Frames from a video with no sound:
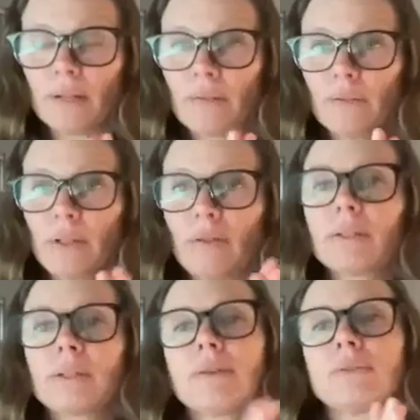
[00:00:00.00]
Pernilla,
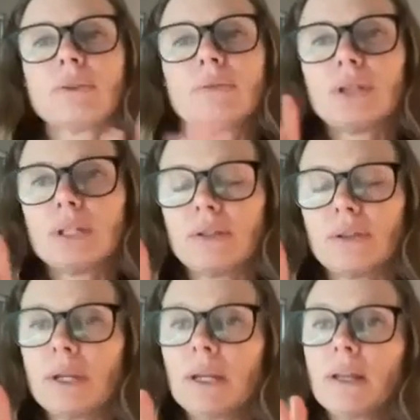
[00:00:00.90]
sounds so
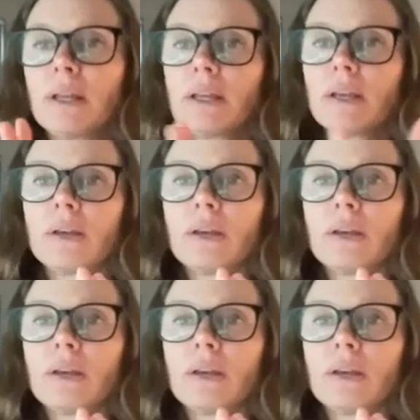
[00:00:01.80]
cheesy, but